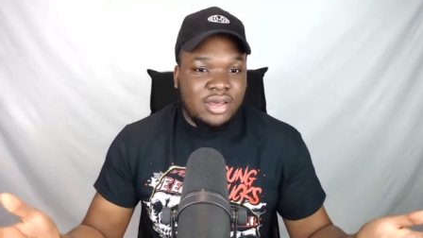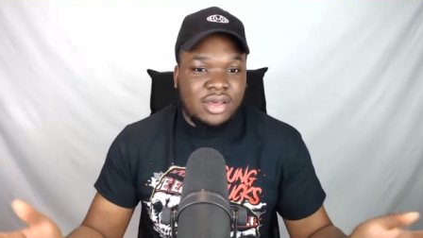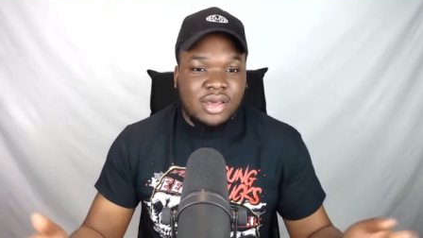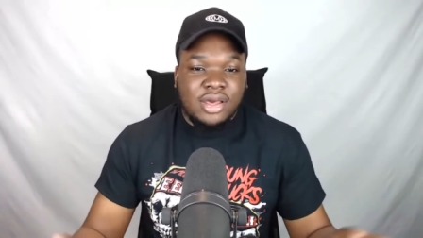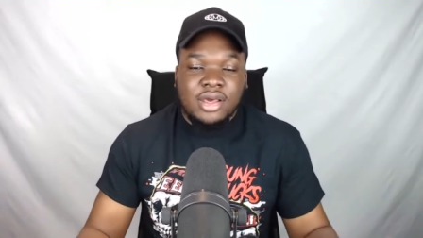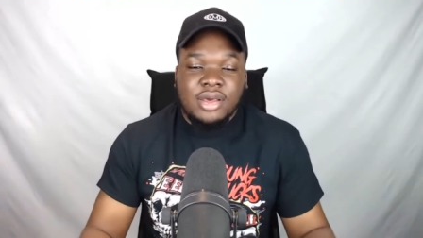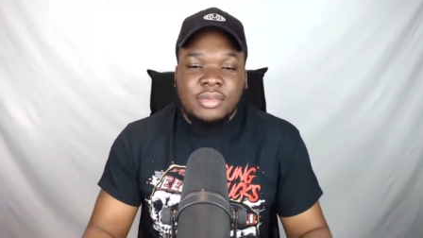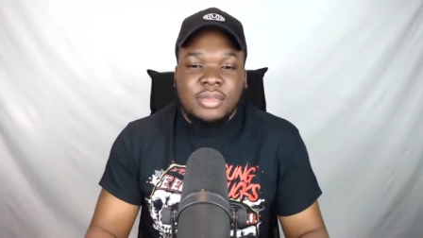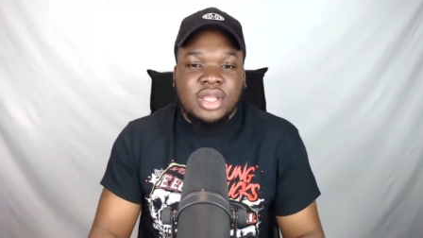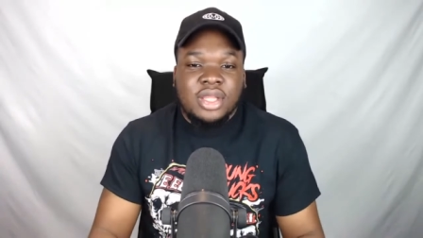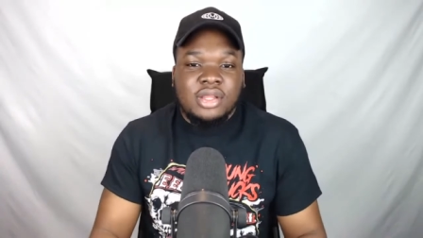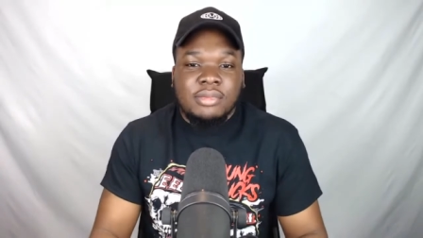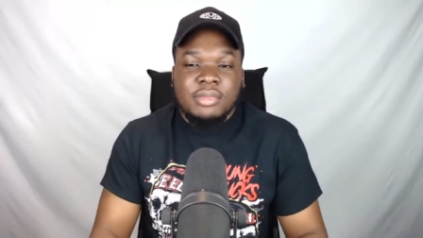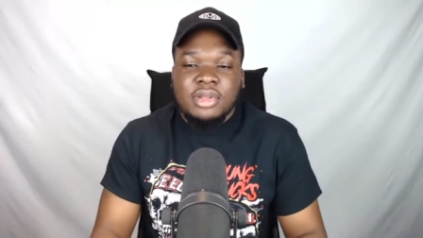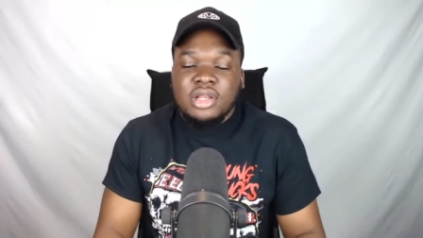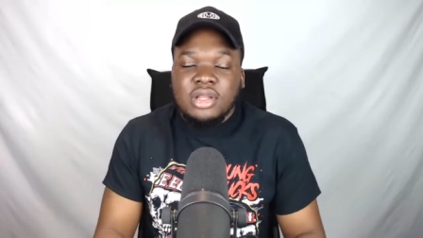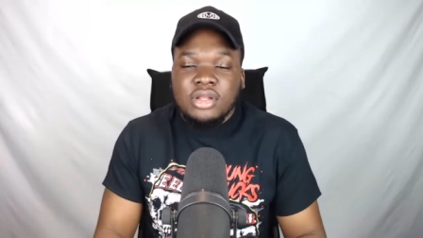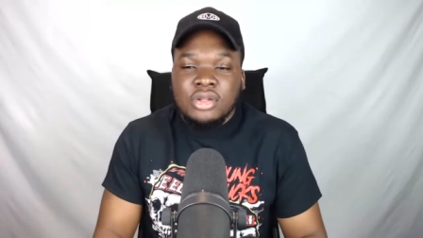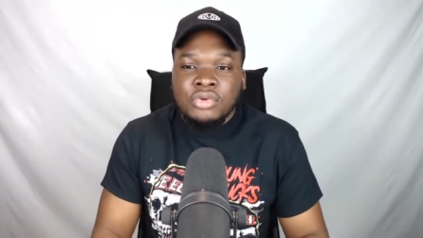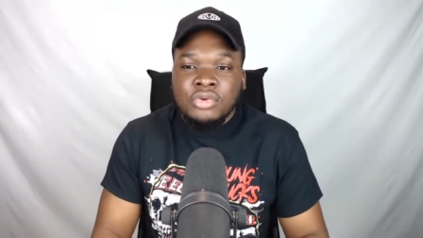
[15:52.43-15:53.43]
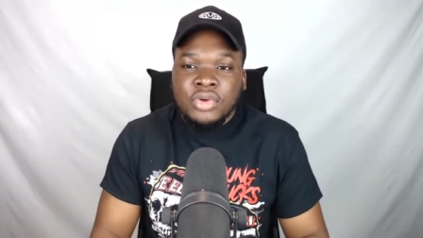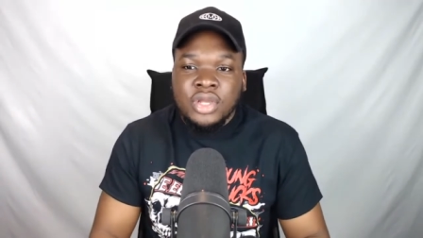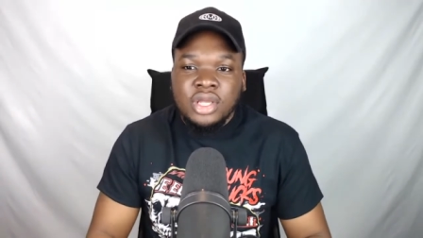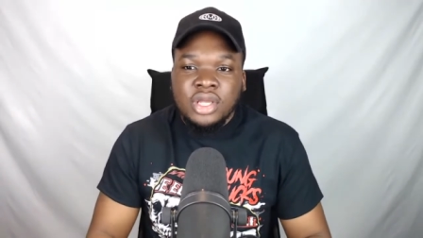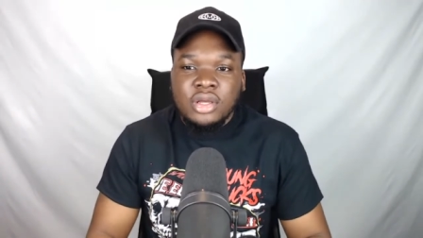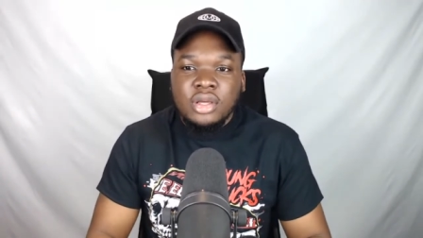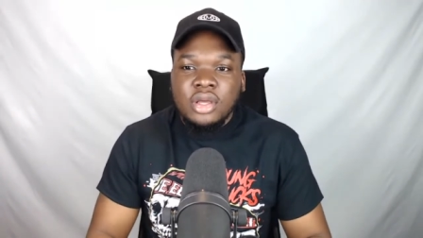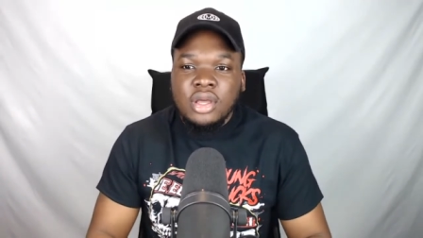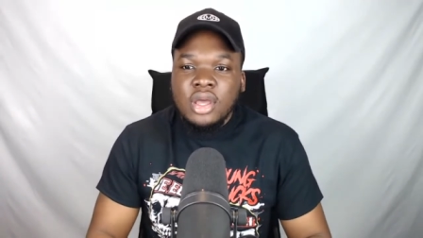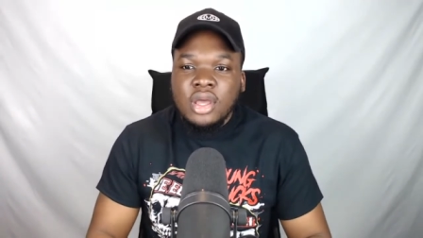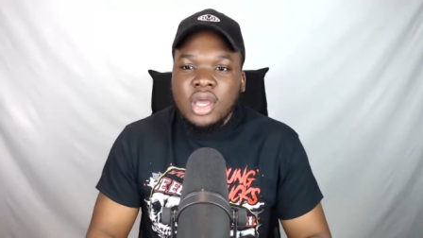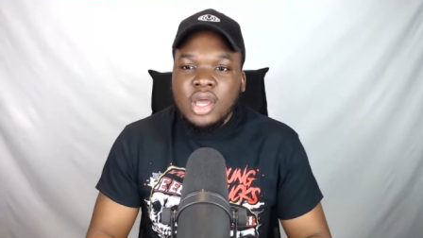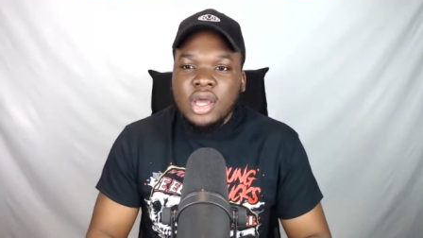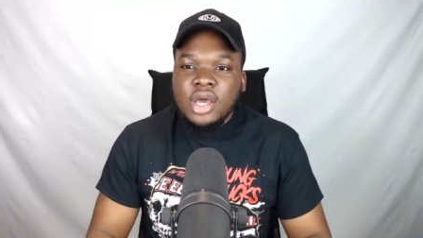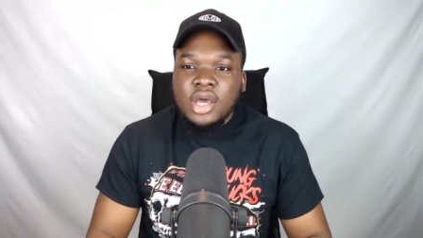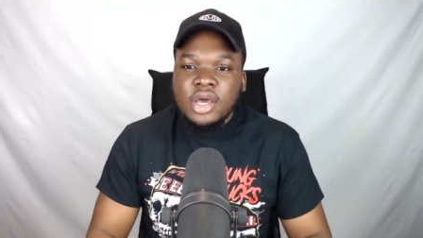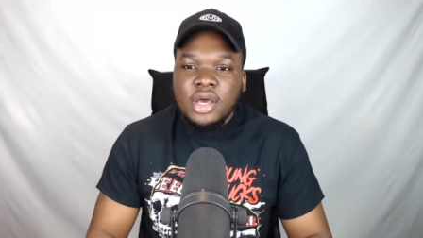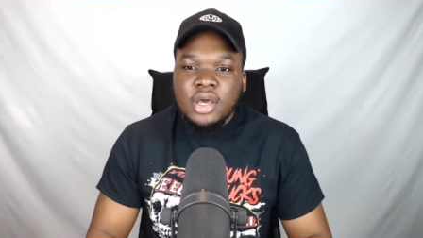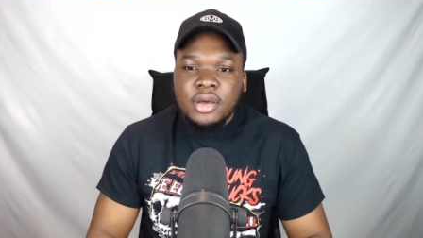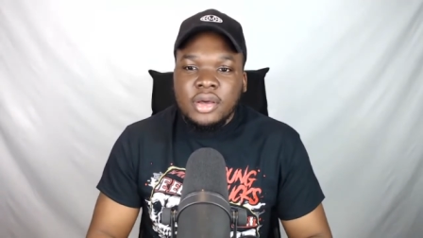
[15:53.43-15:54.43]
in the middle of the ring
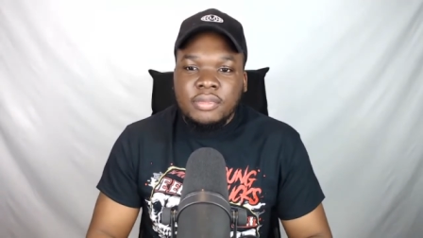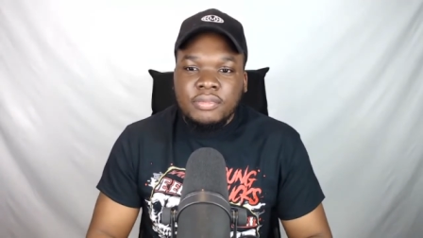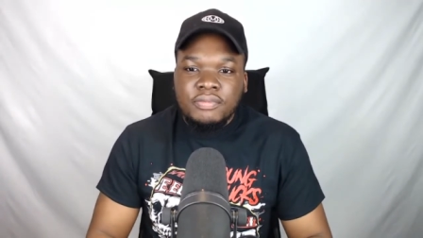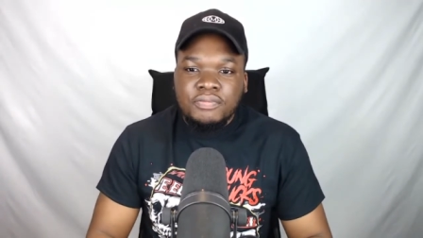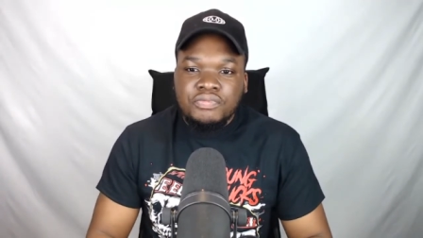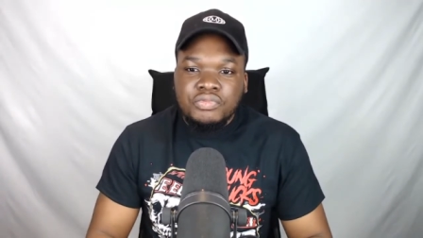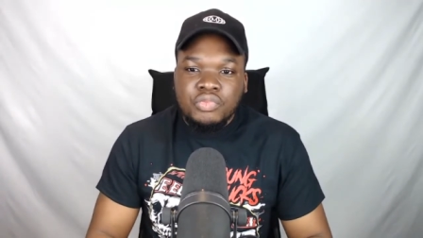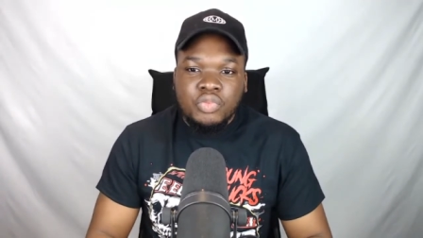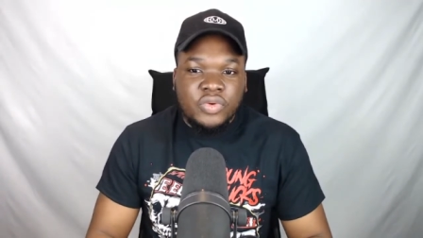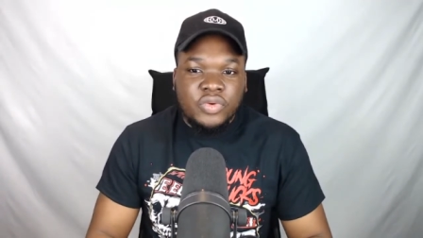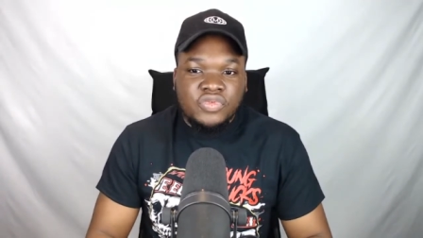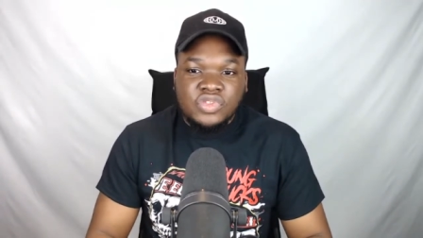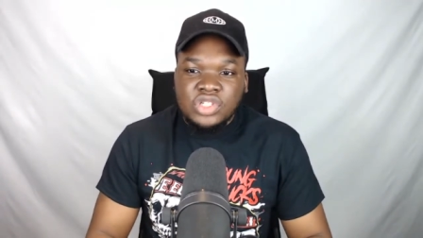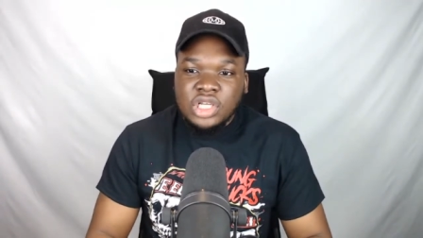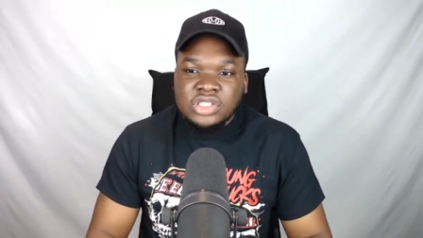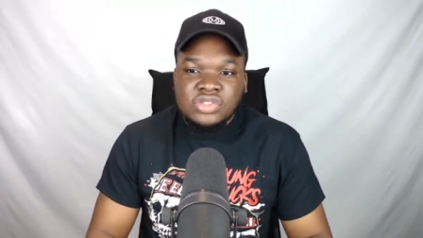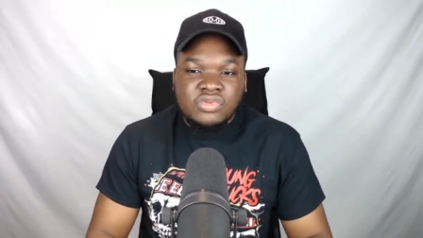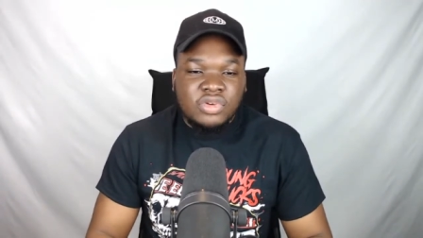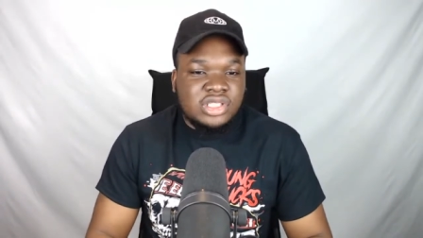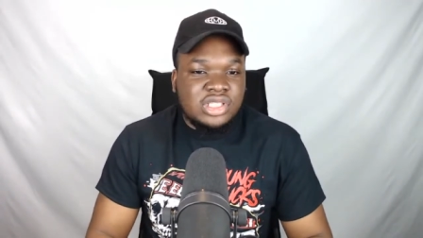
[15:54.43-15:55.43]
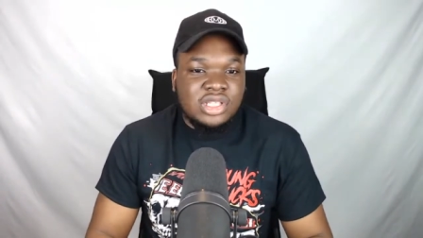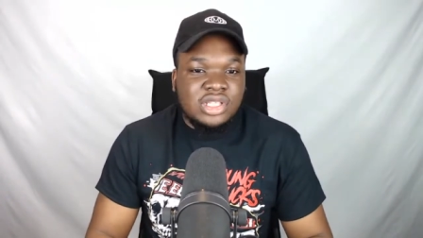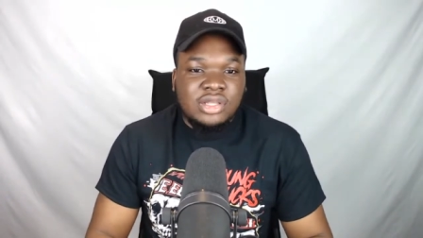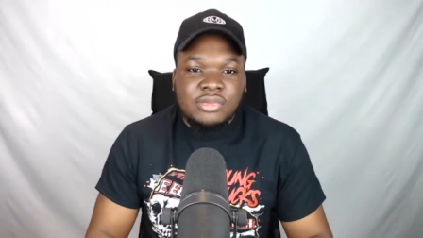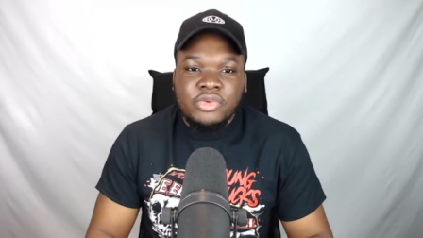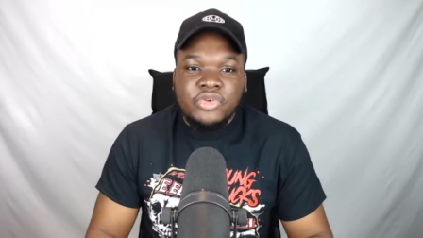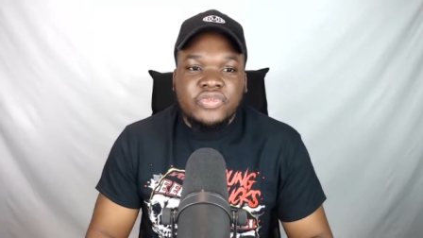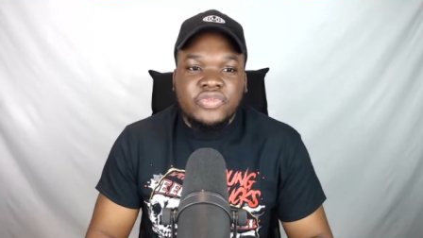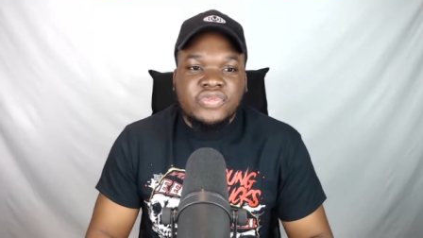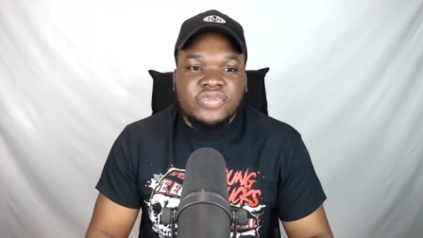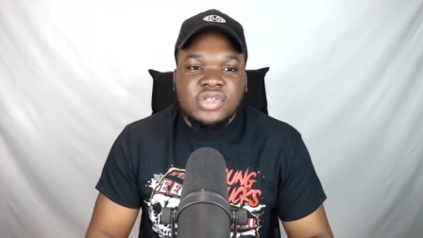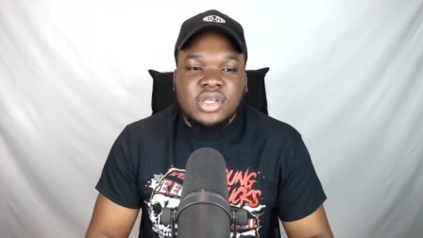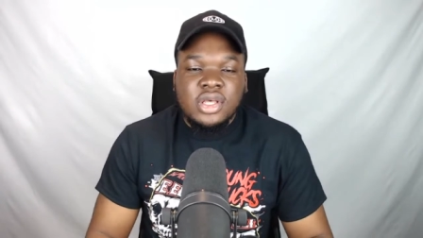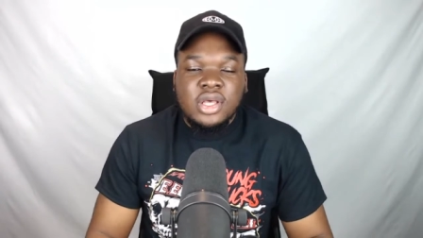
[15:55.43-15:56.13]
with just wrestling moves.